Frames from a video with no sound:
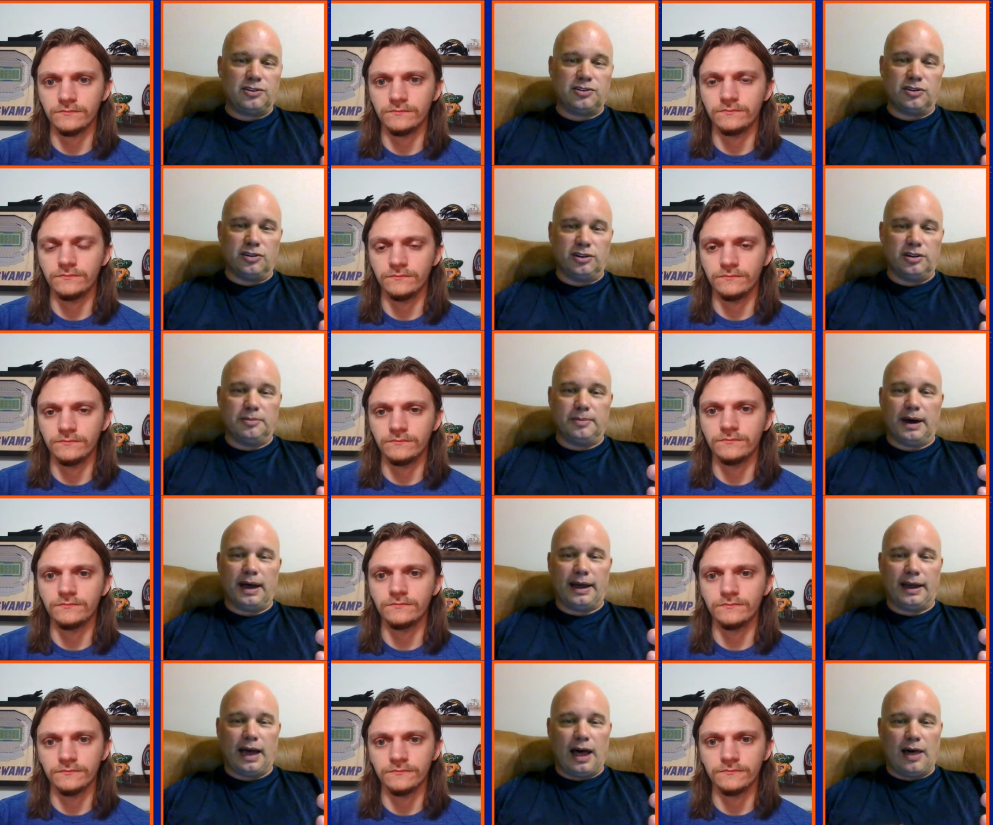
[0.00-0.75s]
Speaker 1: to you by
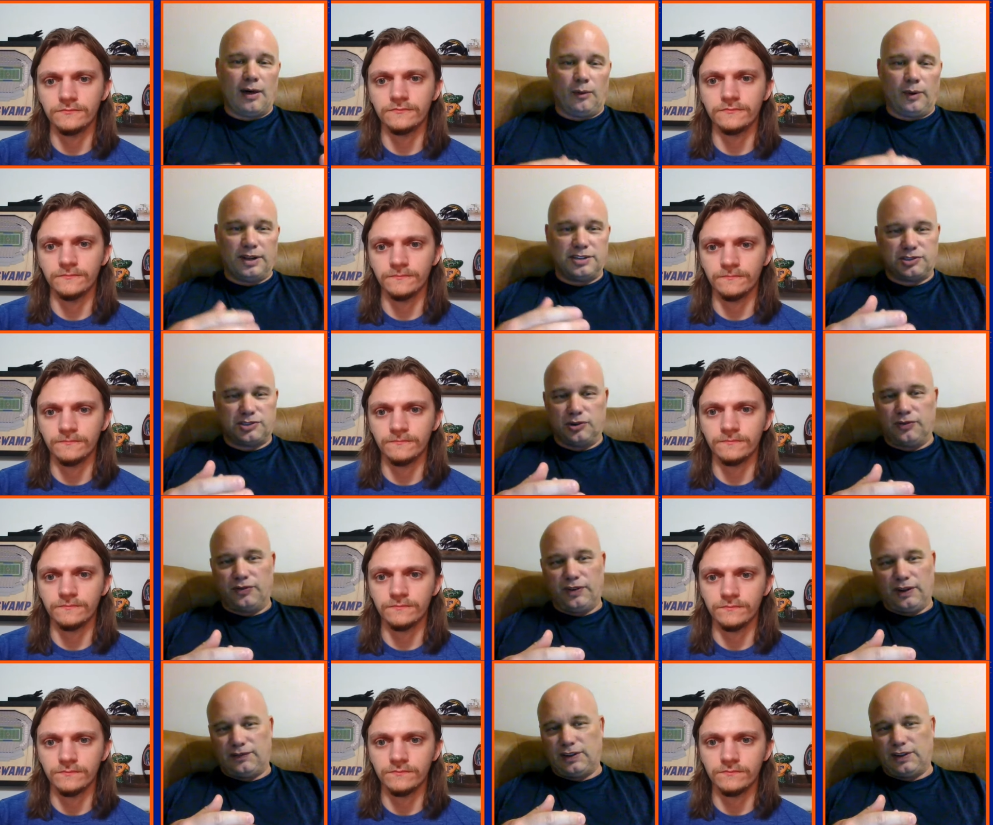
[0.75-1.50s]
a guy that weighs
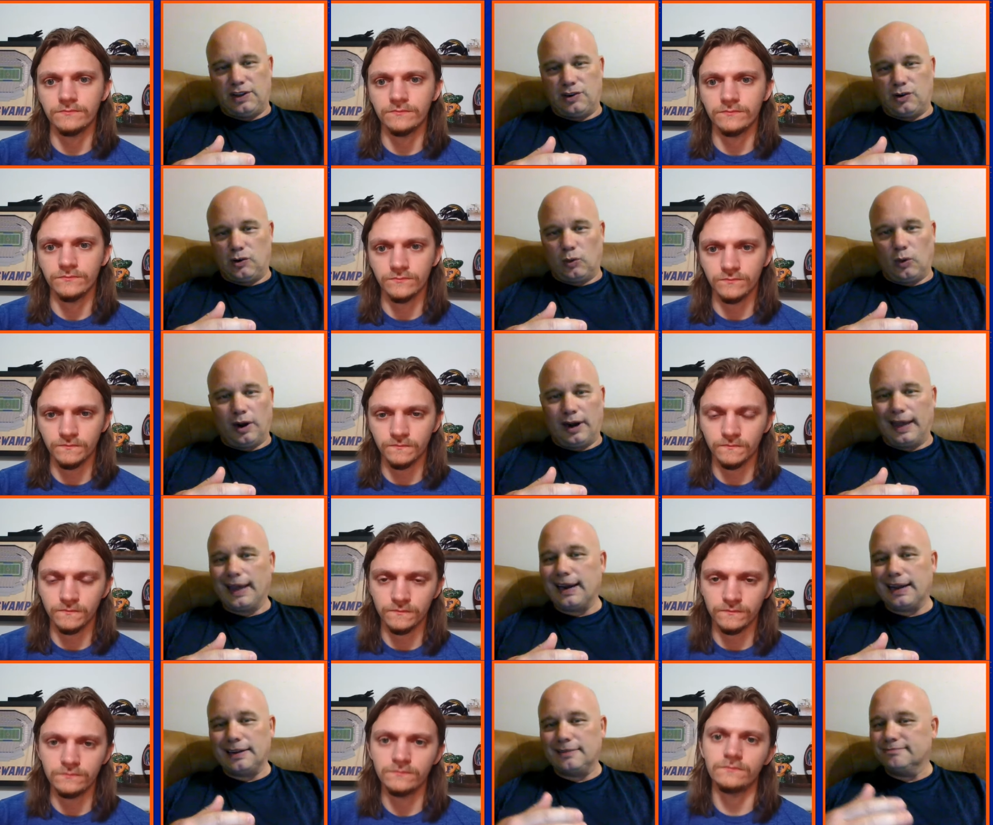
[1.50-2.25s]
250 and you're
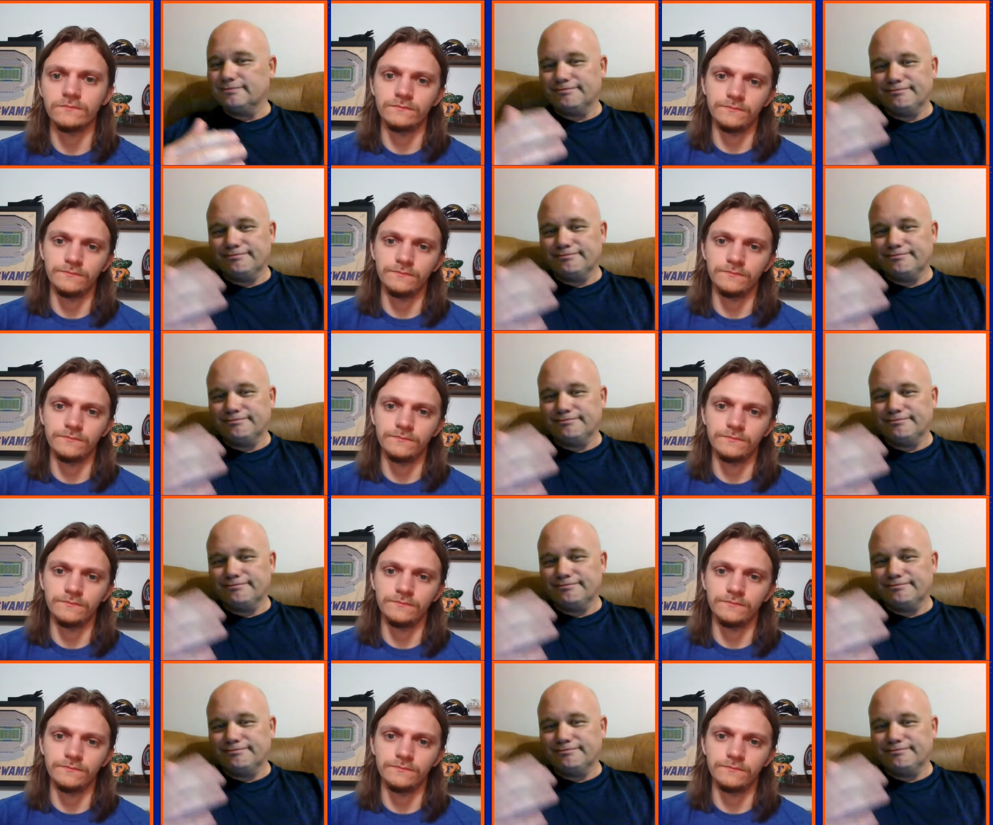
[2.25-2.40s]
180?